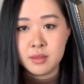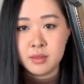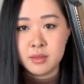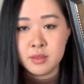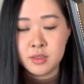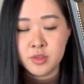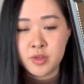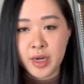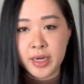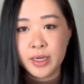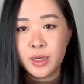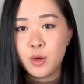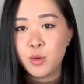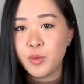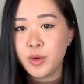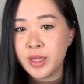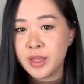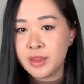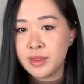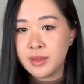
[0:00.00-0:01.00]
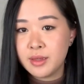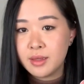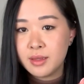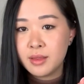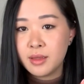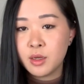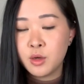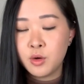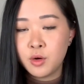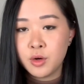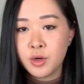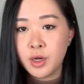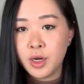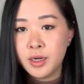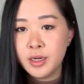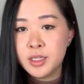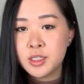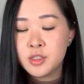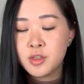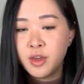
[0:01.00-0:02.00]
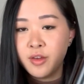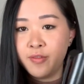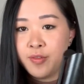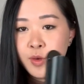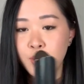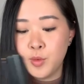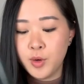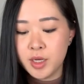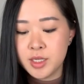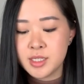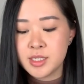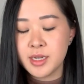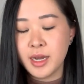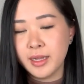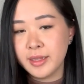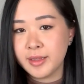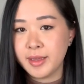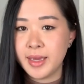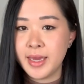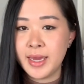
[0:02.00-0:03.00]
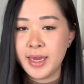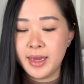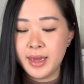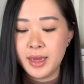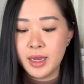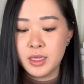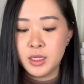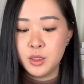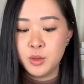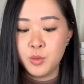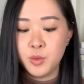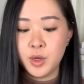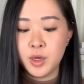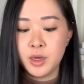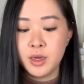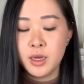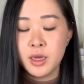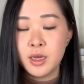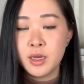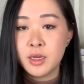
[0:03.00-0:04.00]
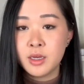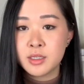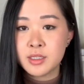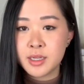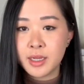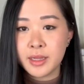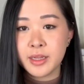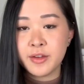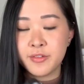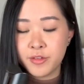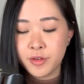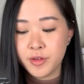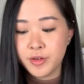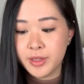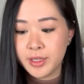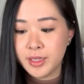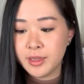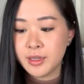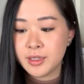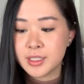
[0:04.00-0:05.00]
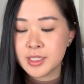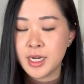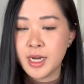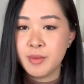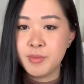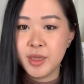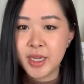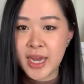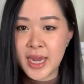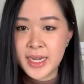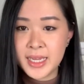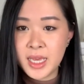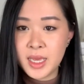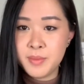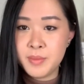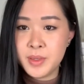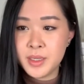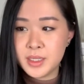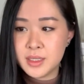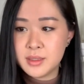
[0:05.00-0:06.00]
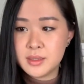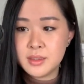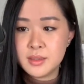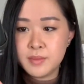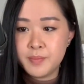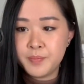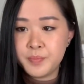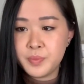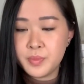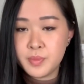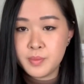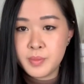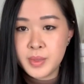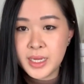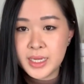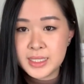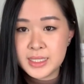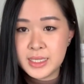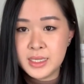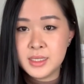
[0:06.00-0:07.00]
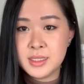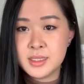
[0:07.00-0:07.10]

straightener with the cord on it. So if you were styling your hair and you were styling it for a really long time, you can keep it plugged in